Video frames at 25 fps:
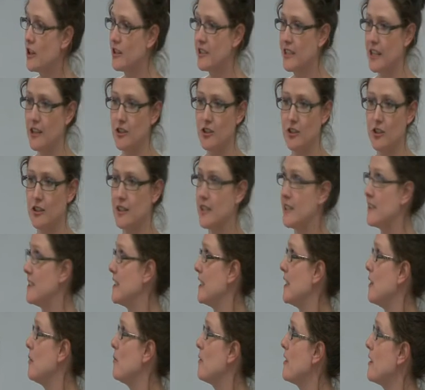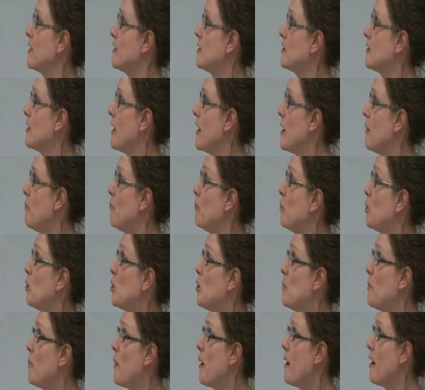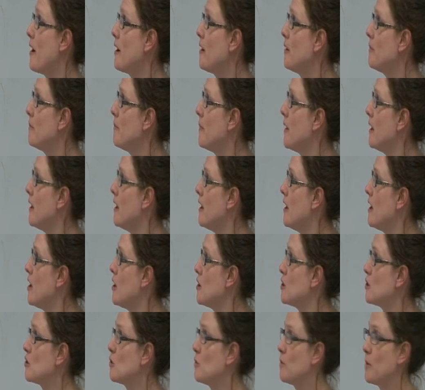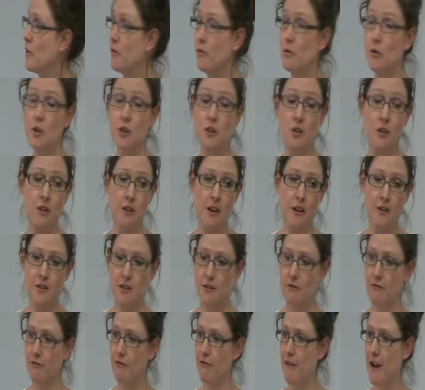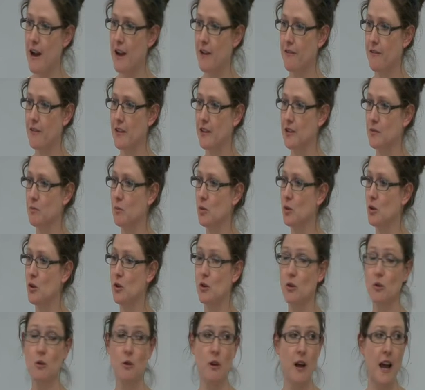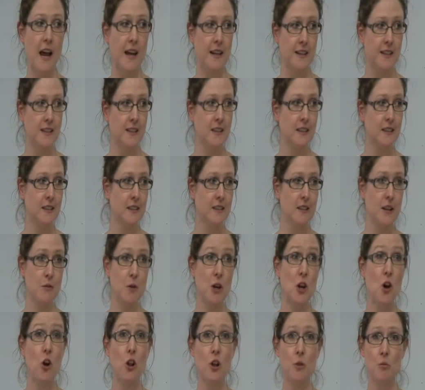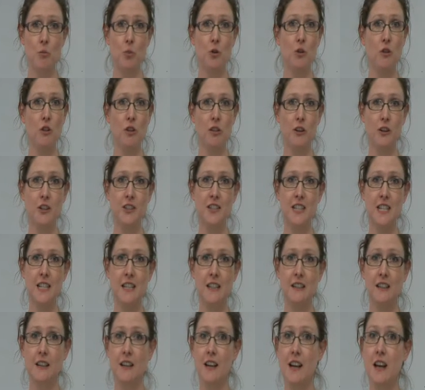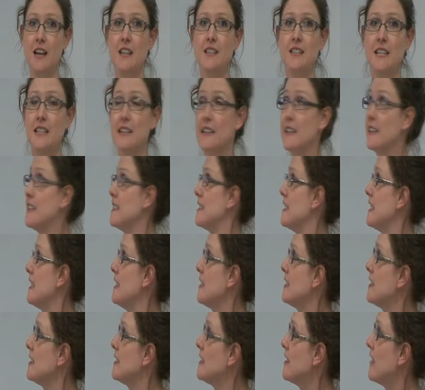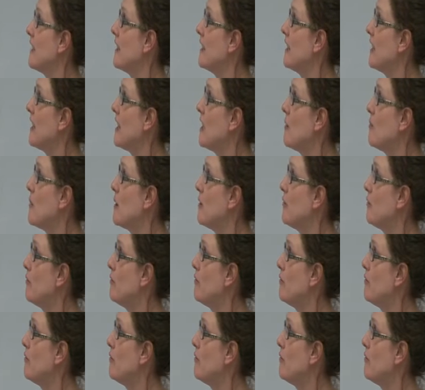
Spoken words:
attention to, say, this blue bar, so before 2005, this blue isolate, we call it blue 13, didn't exist, and it came in